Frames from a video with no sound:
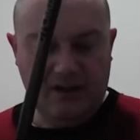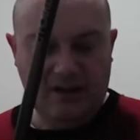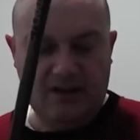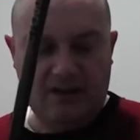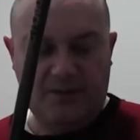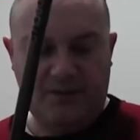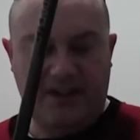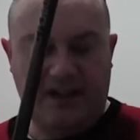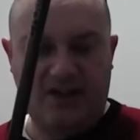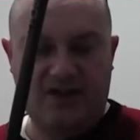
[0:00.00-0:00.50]
I
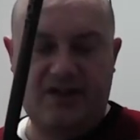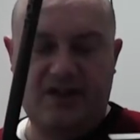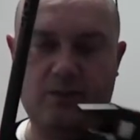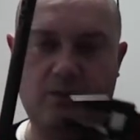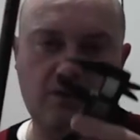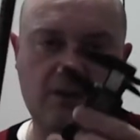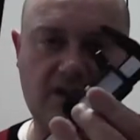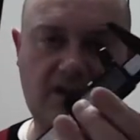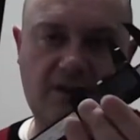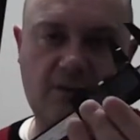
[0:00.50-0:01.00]
was actually
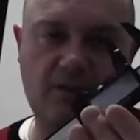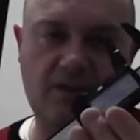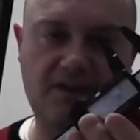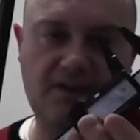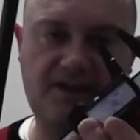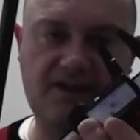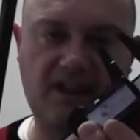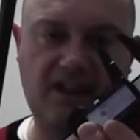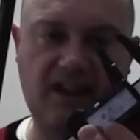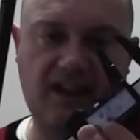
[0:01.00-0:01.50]
working with a
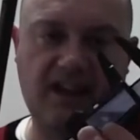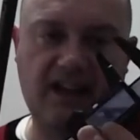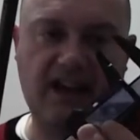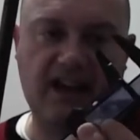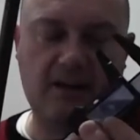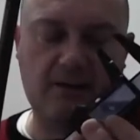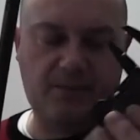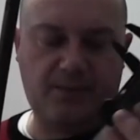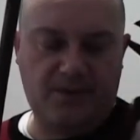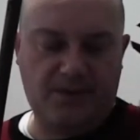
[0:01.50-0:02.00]
set of
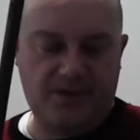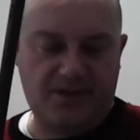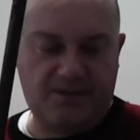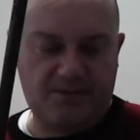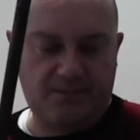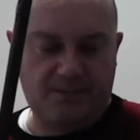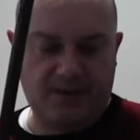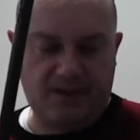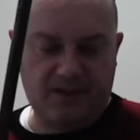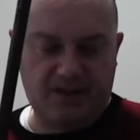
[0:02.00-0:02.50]
calipers
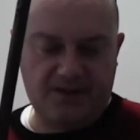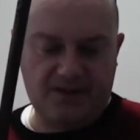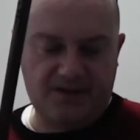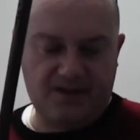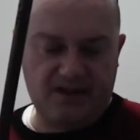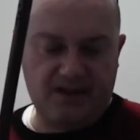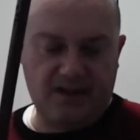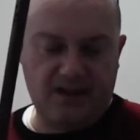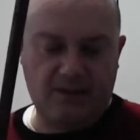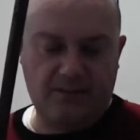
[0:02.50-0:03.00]
because
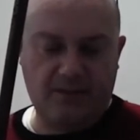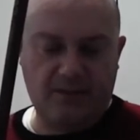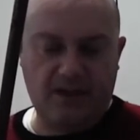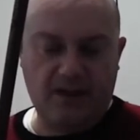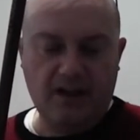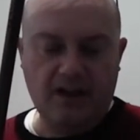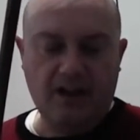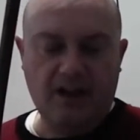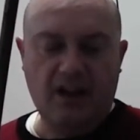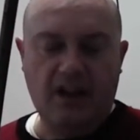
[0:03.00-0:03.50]

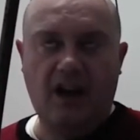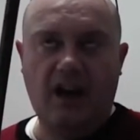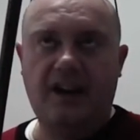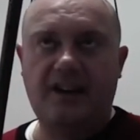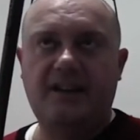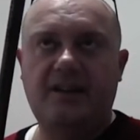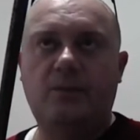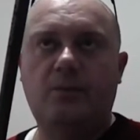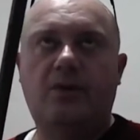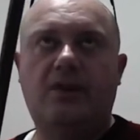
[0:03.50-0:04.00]
I
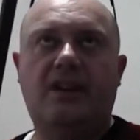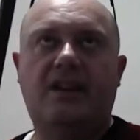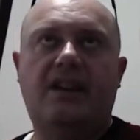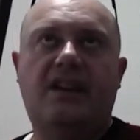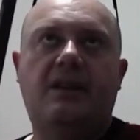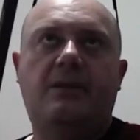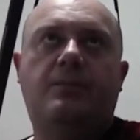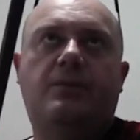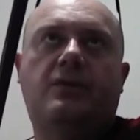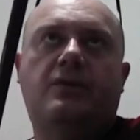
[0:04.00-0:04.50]
didn't want to
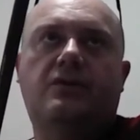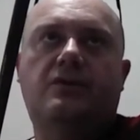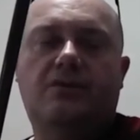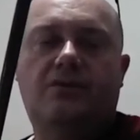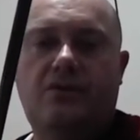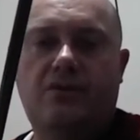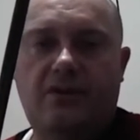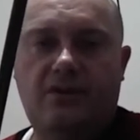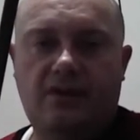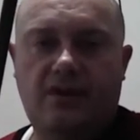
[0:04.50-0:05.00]
keep on
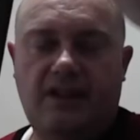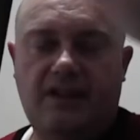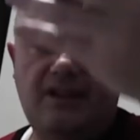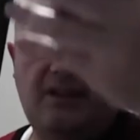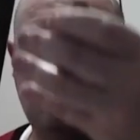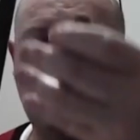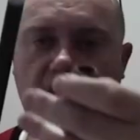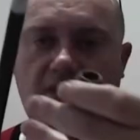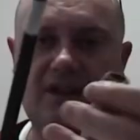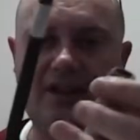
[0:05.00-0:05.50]

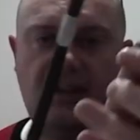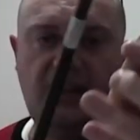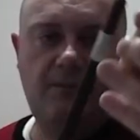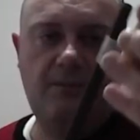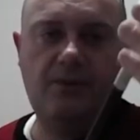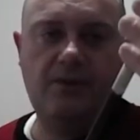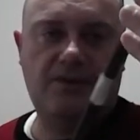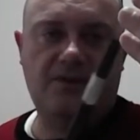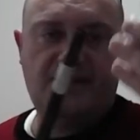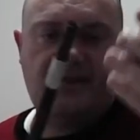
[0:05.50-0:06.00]

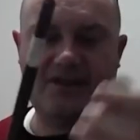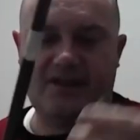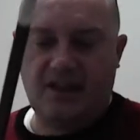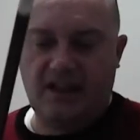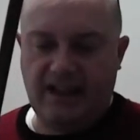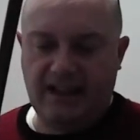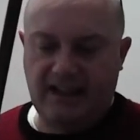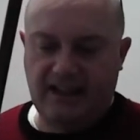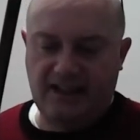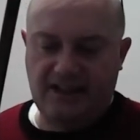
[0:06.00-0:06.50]

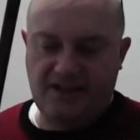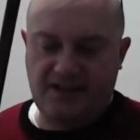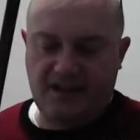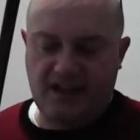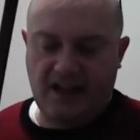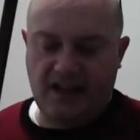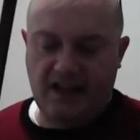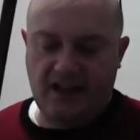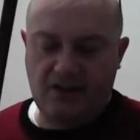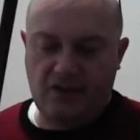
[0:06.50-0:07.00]
sliding this
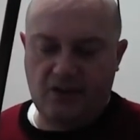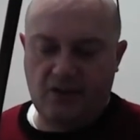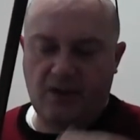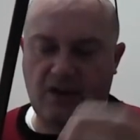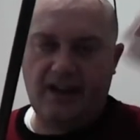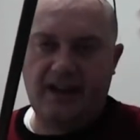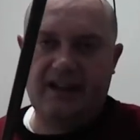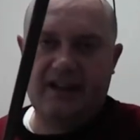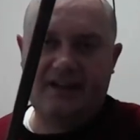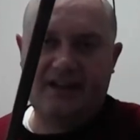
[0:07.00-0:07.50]
down,
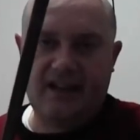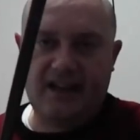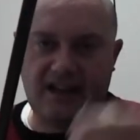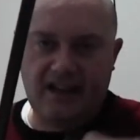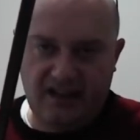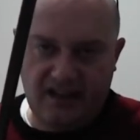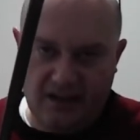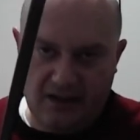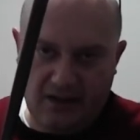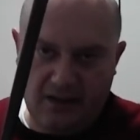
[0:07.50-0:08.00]
trying it,
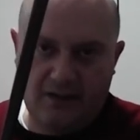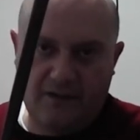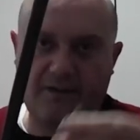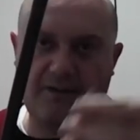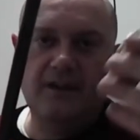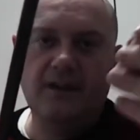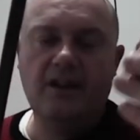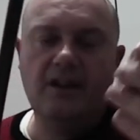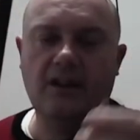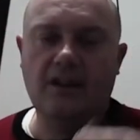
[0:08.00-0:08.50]
taking it off.
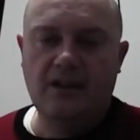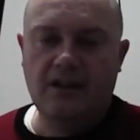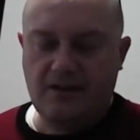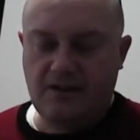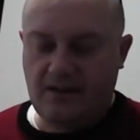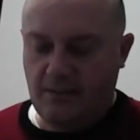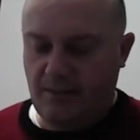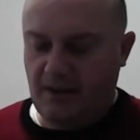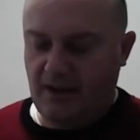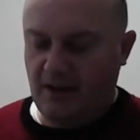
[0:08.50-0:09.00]

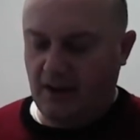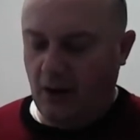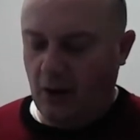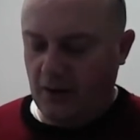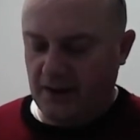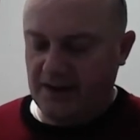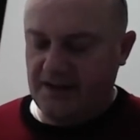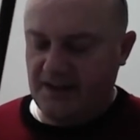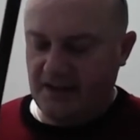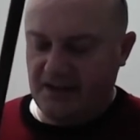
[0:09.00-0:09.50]
To be
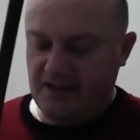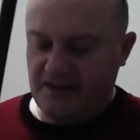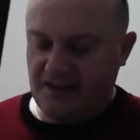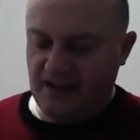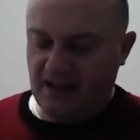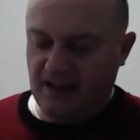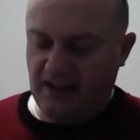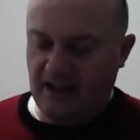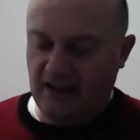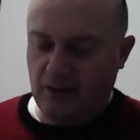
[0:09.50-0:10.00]
honest, it's
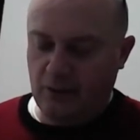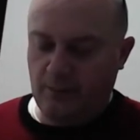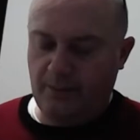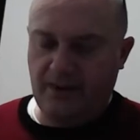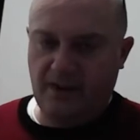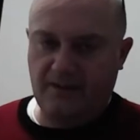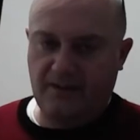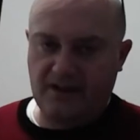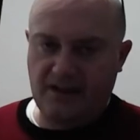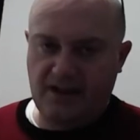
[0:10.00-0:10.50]
still a little bit
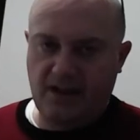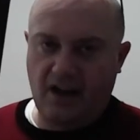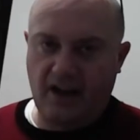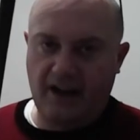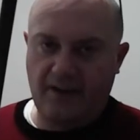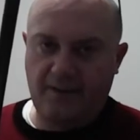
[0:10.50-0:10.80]
of a tight